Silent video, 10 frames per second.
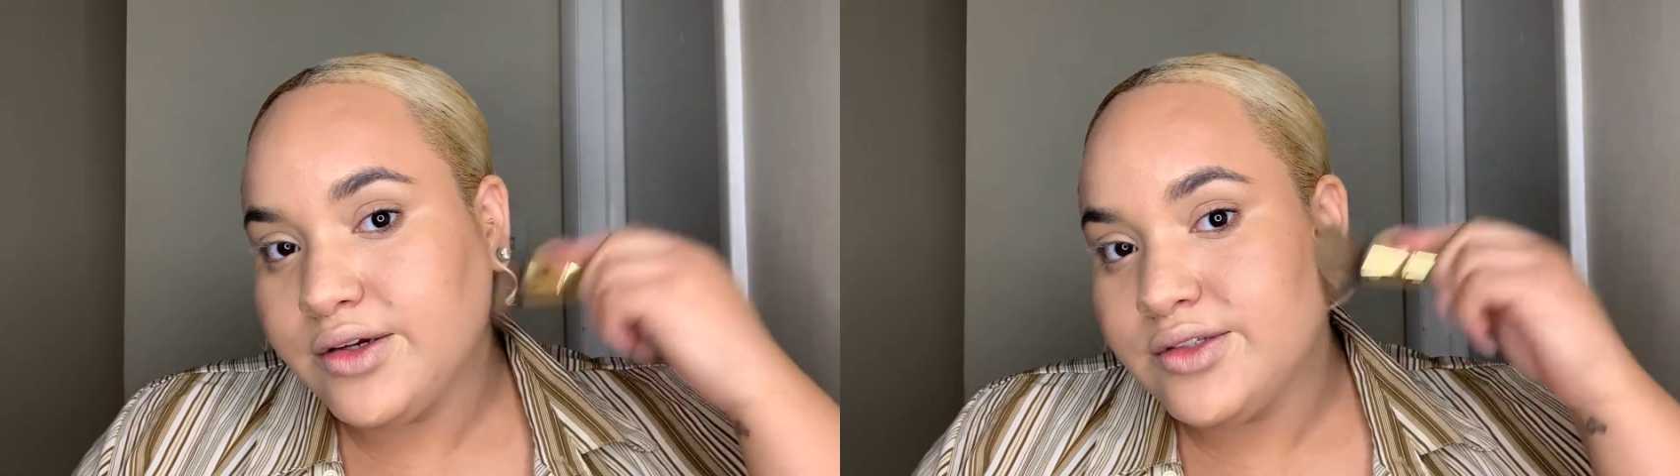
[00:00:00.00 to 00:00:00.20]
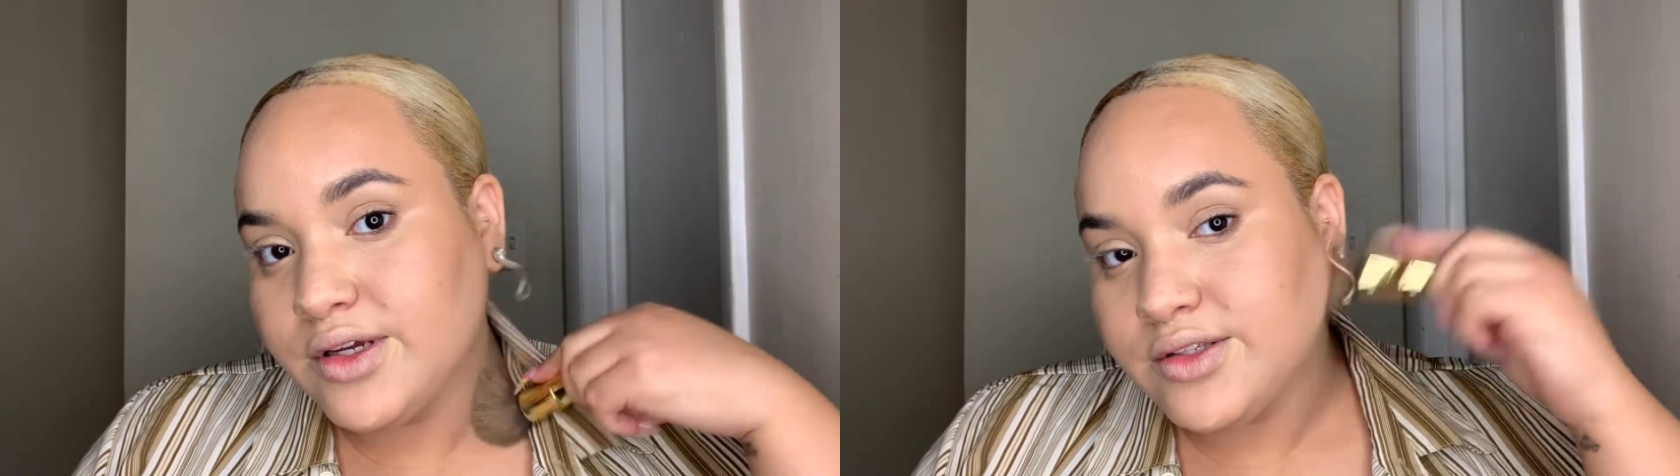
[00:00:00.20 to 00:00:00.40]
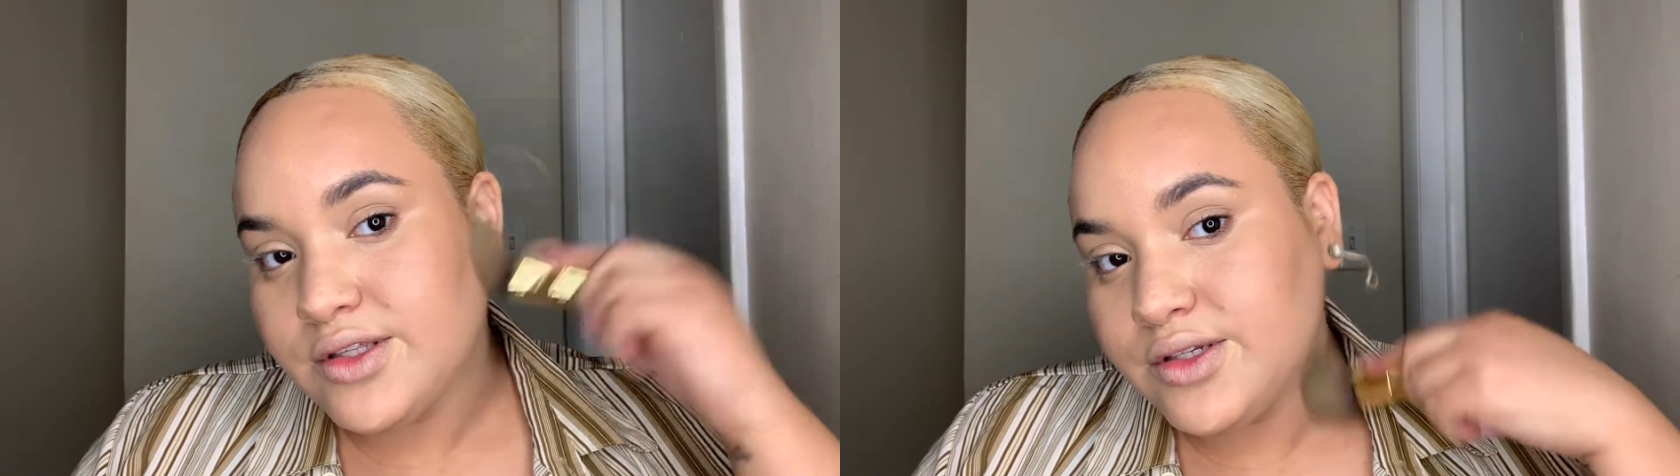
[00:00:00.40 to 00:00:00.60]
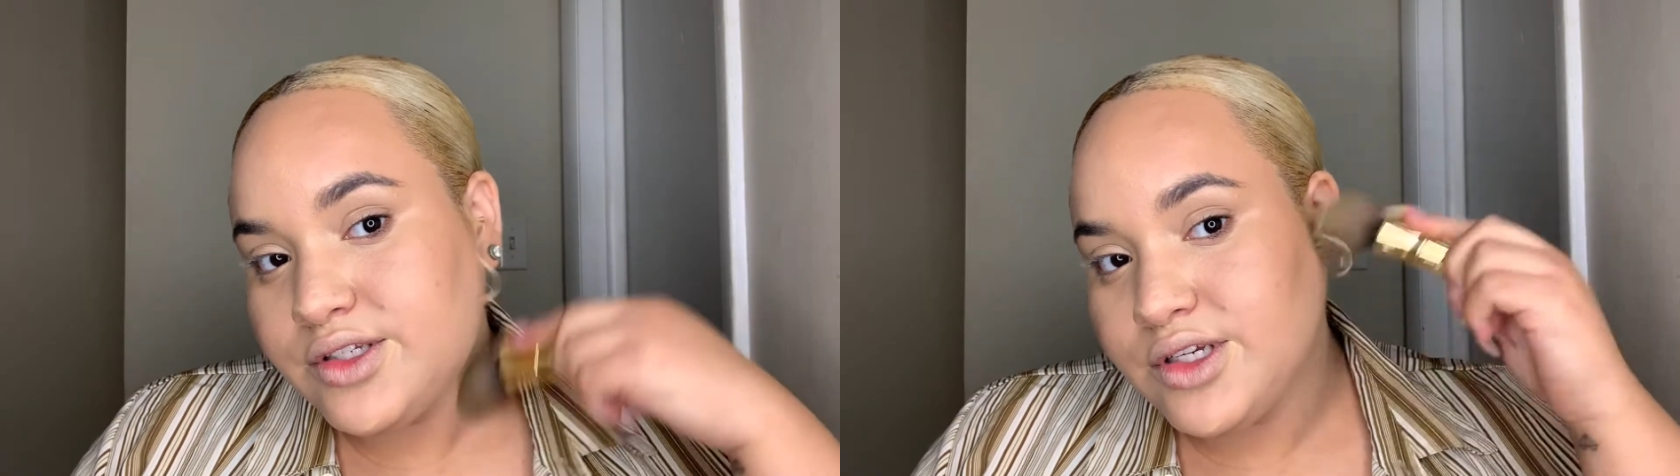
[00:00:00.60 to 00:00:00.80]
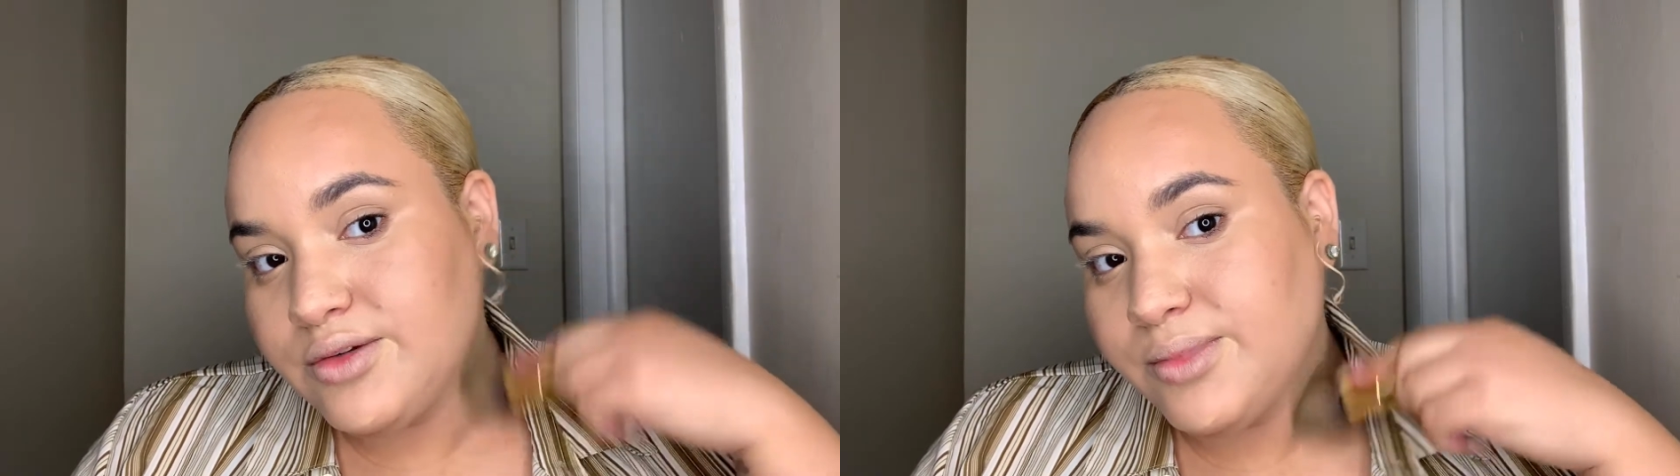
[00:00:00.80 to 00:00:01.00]
down to the
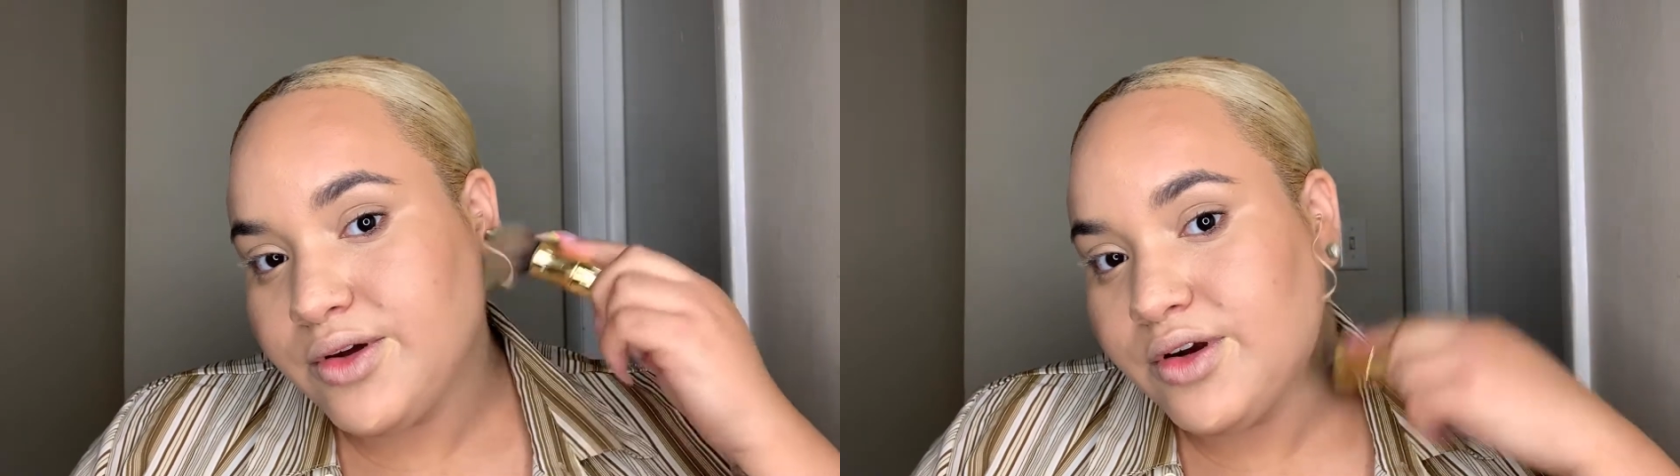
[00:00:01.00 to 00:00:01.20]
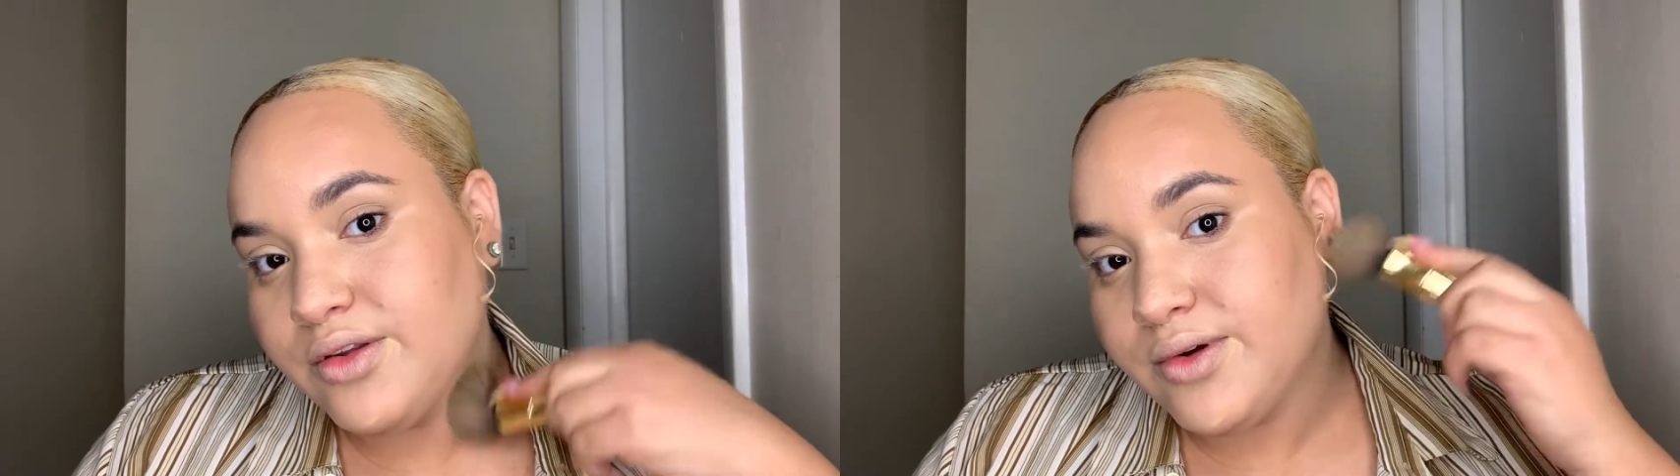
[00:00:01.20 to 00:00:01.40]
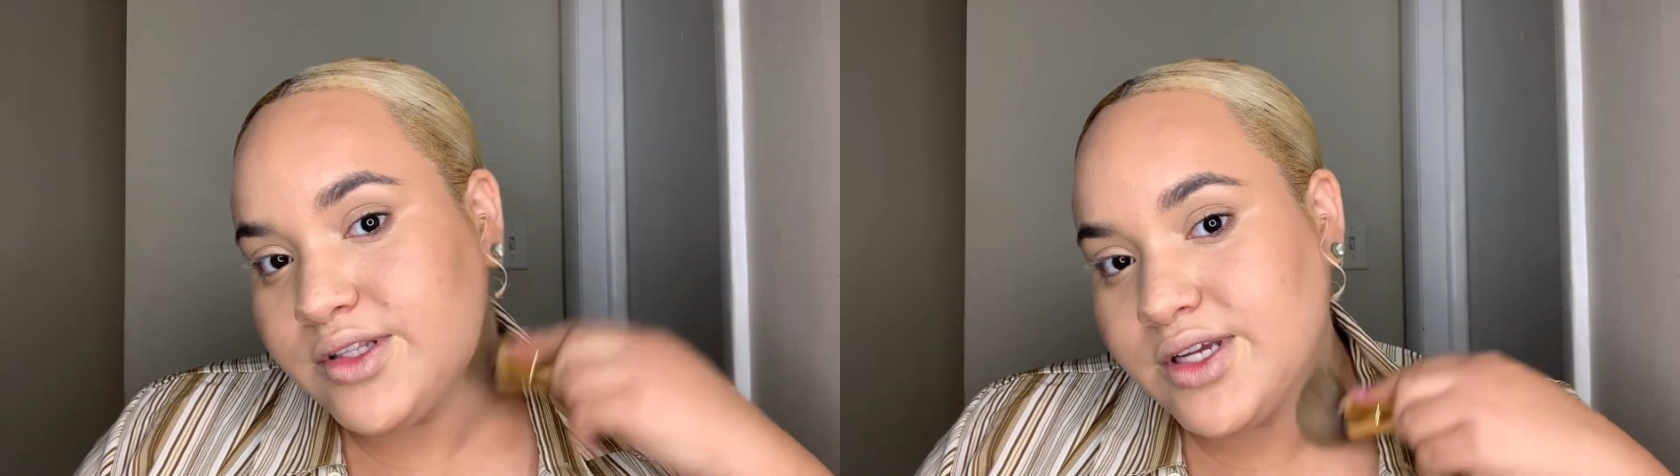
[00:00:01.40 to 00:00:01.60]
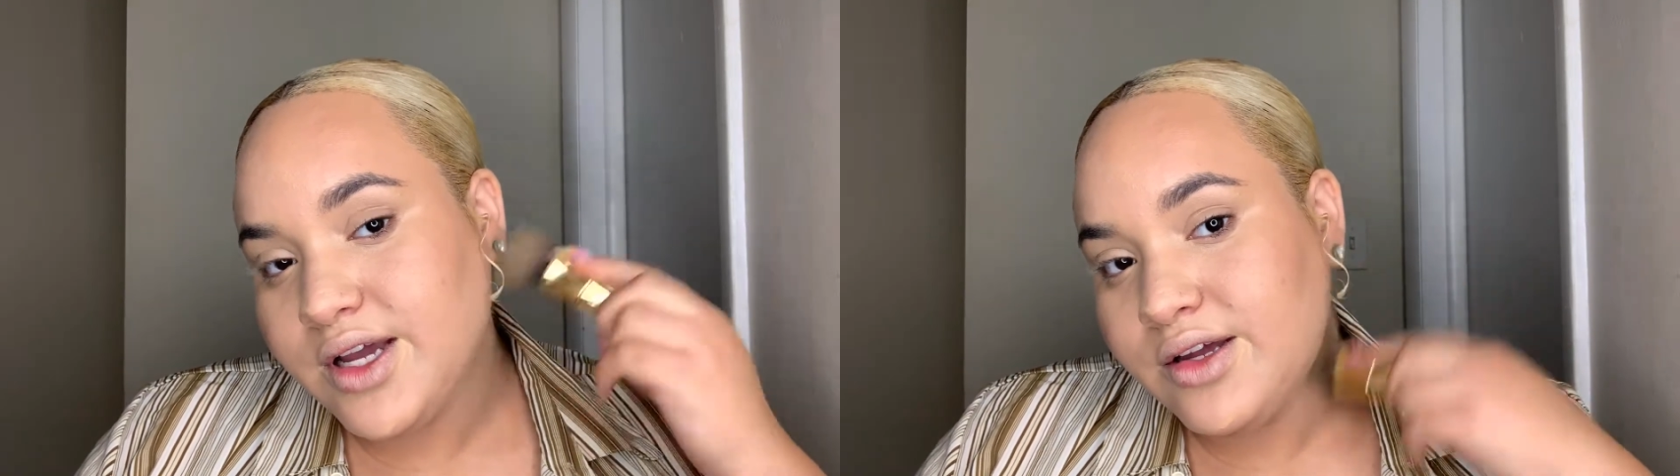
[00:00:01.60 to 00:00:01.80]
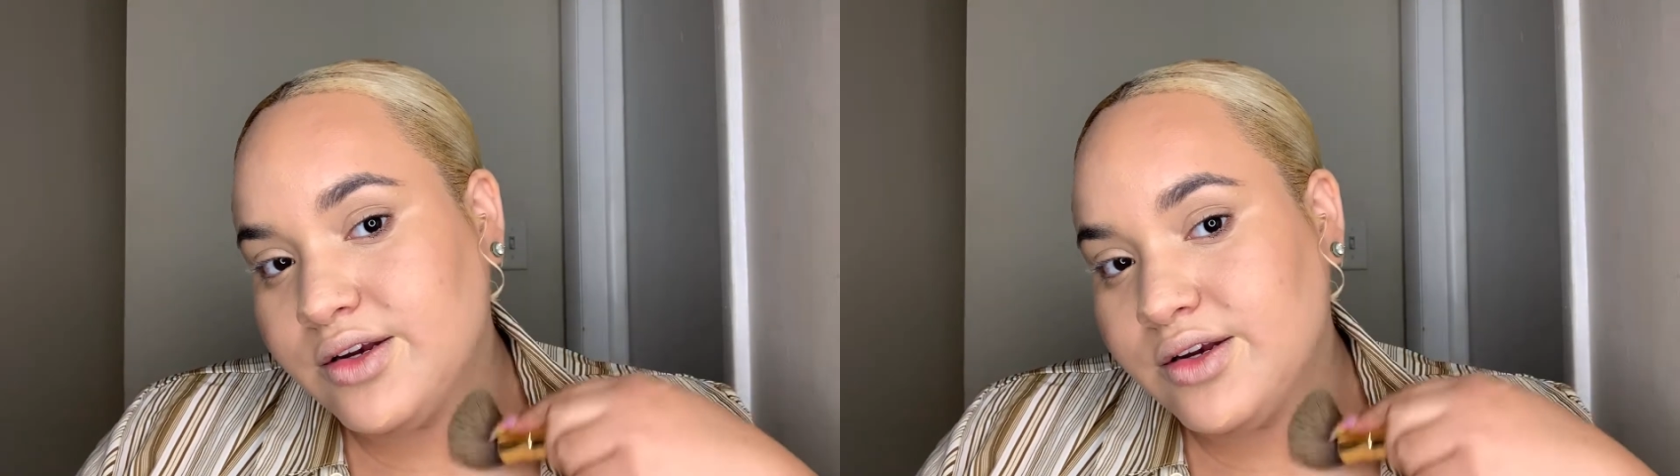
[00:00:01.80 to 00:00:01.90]
cheekbone, all the way down,